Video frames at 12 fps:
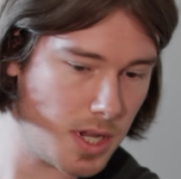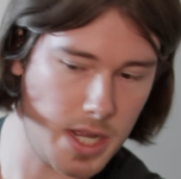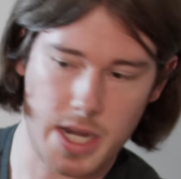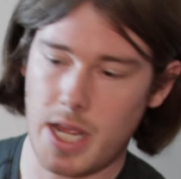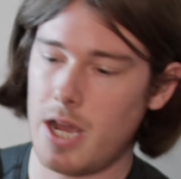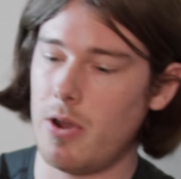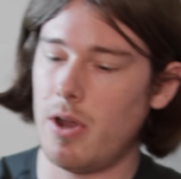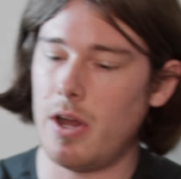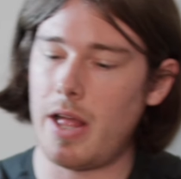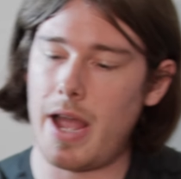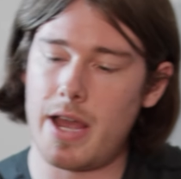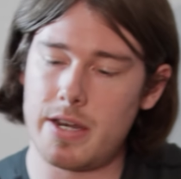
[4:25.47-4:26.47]
And now
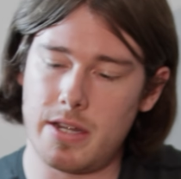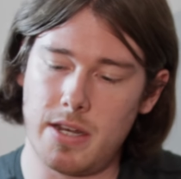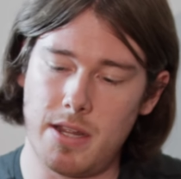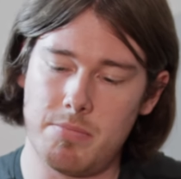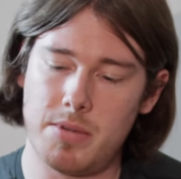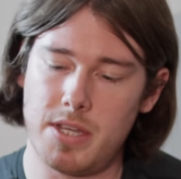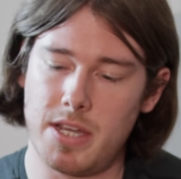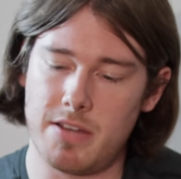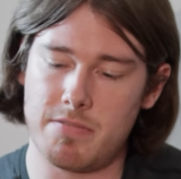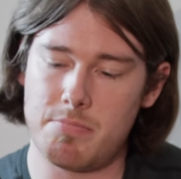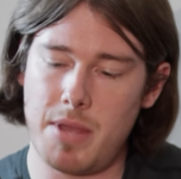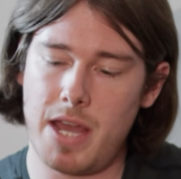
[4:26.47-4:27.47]
I'll add an
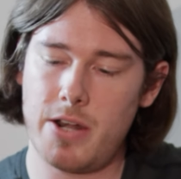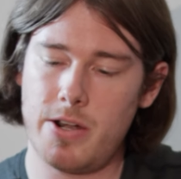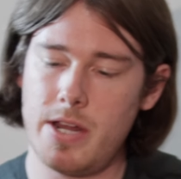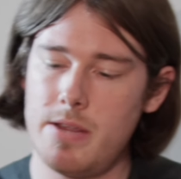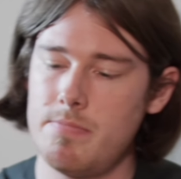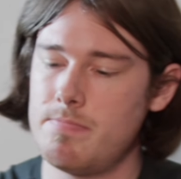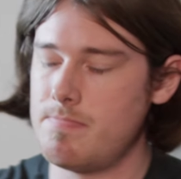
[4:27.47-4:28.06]
NPF battery.